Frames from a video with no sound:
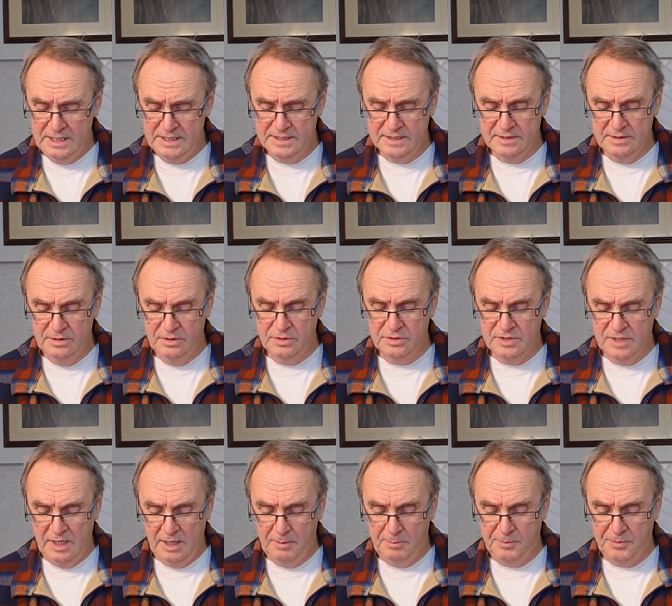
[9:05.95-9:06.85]
height, nor
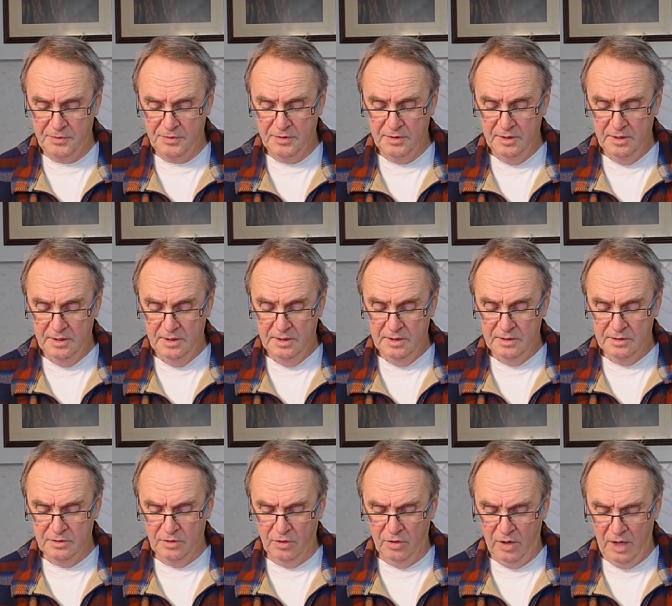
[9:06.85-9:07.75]
depth,
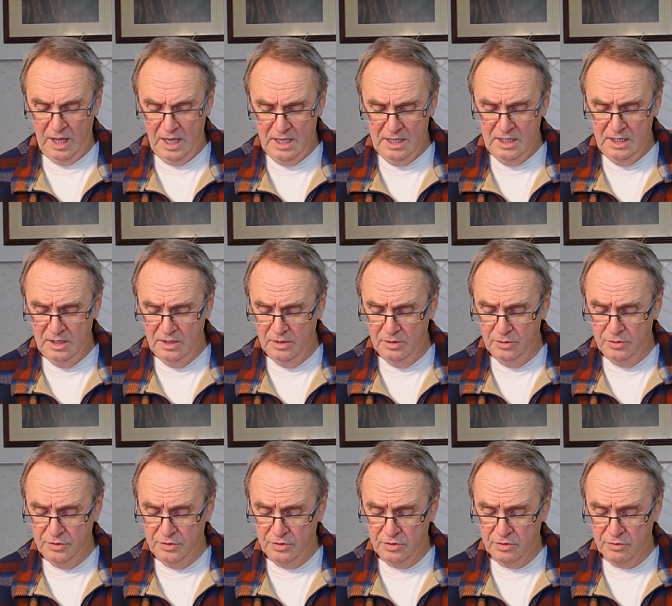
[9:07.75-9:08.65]
nor any
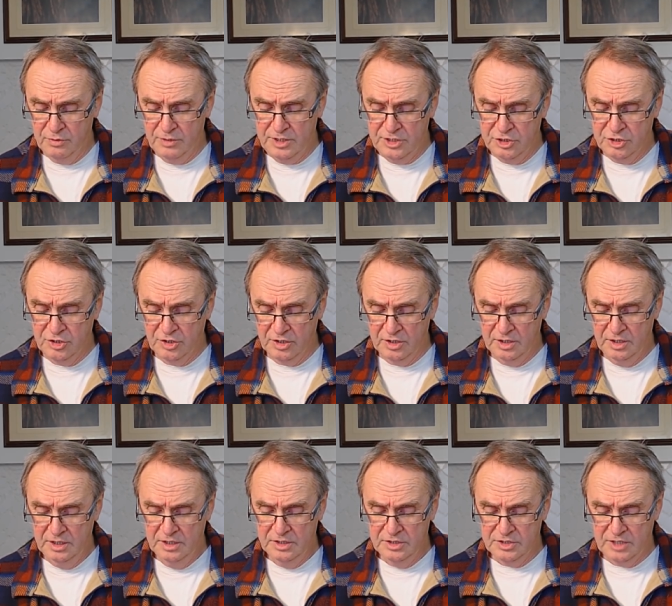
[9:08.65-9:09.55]
other
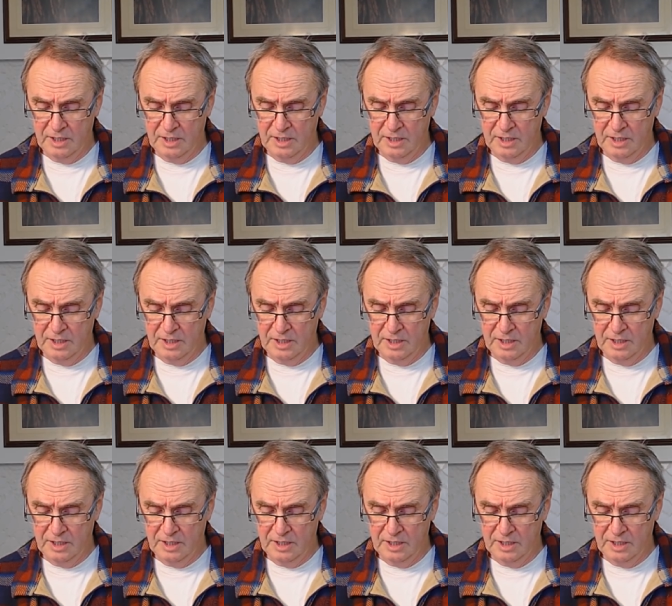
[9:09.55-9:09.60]
creature